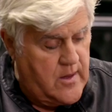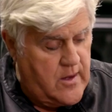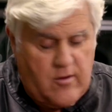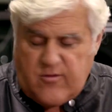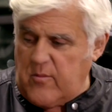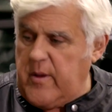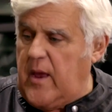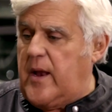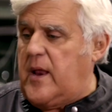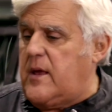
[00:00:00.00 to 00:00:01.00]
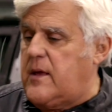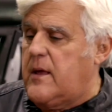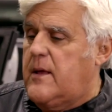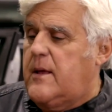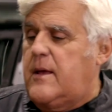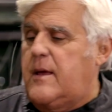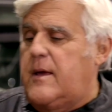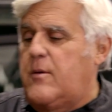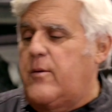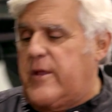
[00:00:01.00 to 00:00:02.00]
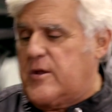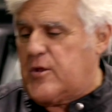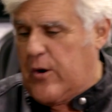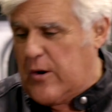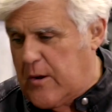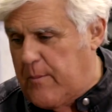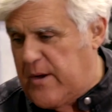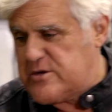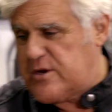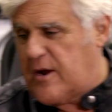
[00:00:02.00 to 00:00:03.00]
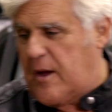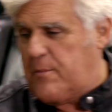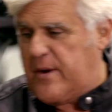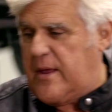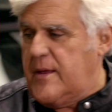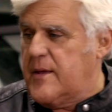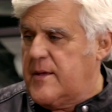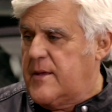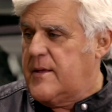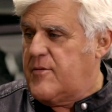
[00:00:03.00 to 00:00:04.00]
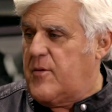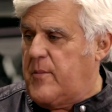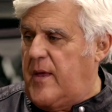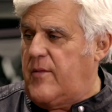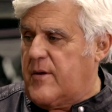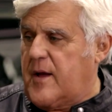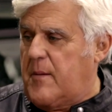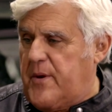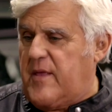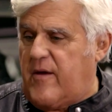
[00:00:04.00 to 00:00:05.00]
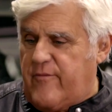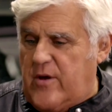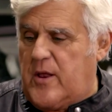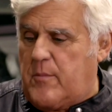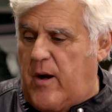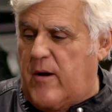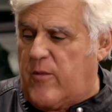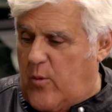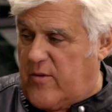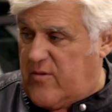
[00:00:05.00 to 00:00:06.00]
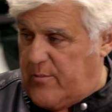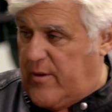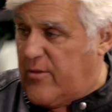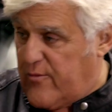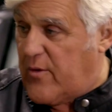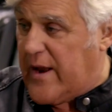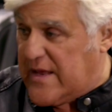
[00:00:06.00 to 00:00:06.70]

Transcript: you know, to me, any, with an internal combustion company, to me, the companies I really admire are the ones that build their own